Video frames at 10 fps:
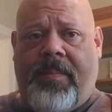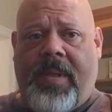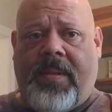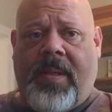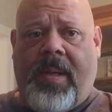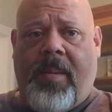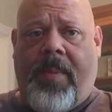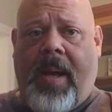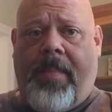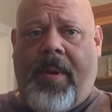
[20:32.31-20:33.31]
Been seeing them
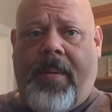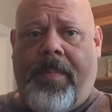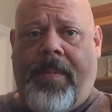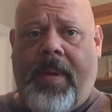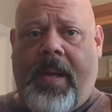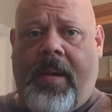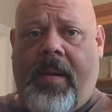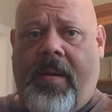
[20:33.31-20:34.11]
pop up at